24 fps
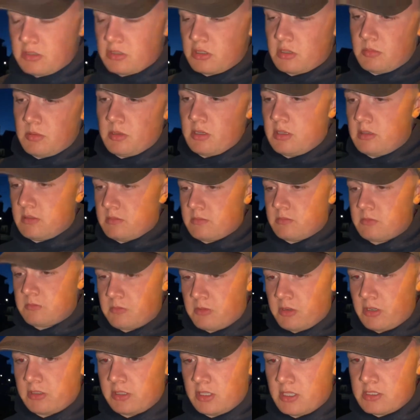be pretty
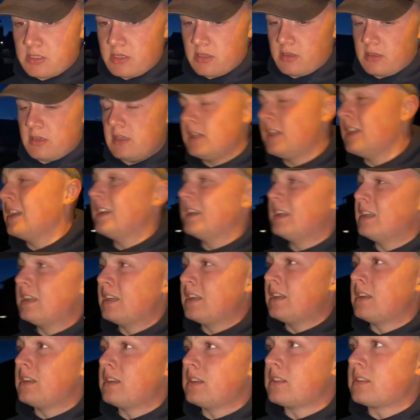decent.
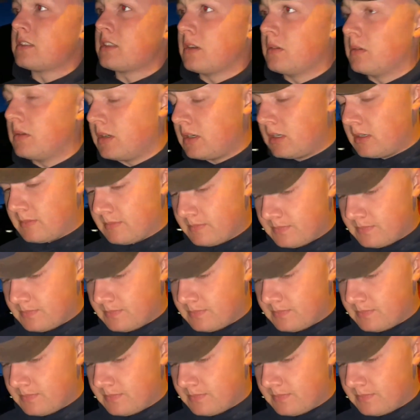So